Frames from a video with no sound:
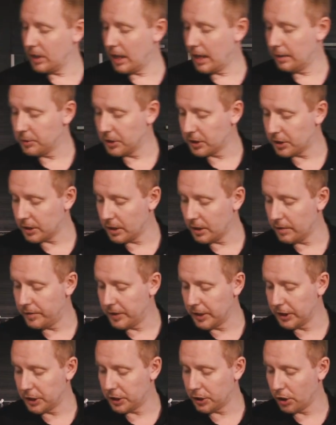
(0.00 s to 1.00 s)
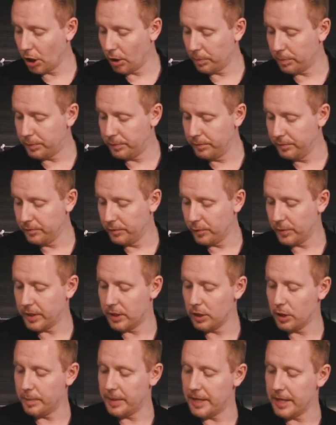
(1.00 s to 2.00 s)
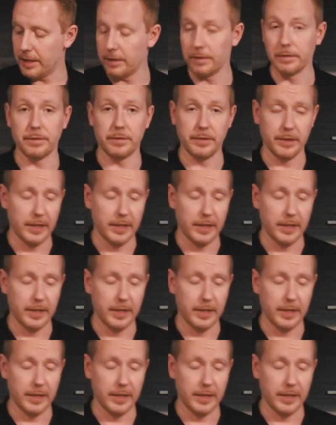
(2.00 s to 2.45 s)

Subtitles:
I'm just going to finish off with a little bit of